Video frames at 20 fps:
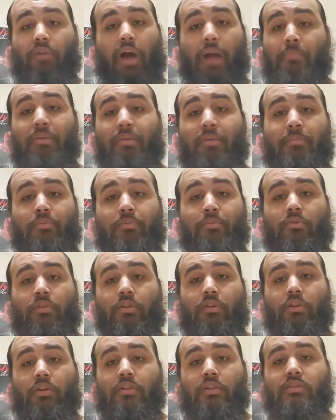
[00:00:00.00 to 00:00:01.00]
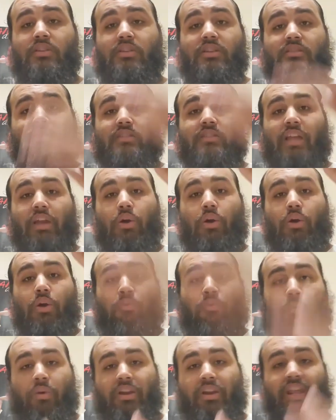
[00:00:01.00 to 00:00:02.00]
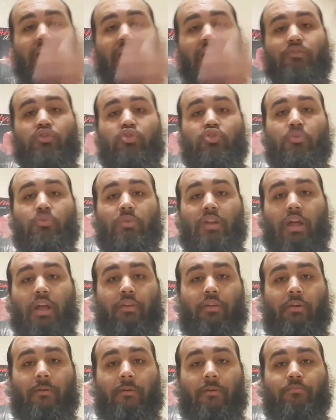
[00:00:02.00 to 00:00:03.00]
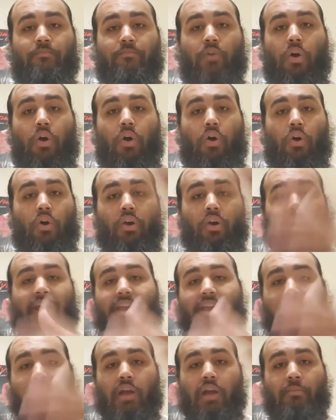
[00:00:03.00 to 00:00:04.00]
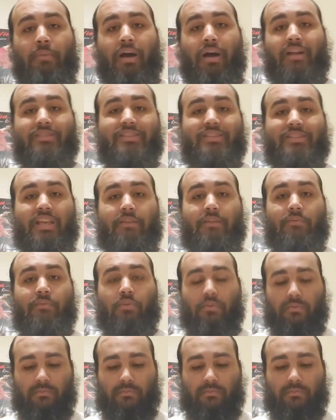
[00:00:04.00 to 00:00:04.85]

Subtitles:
Our people they go from one evil to another. All they care about is evil.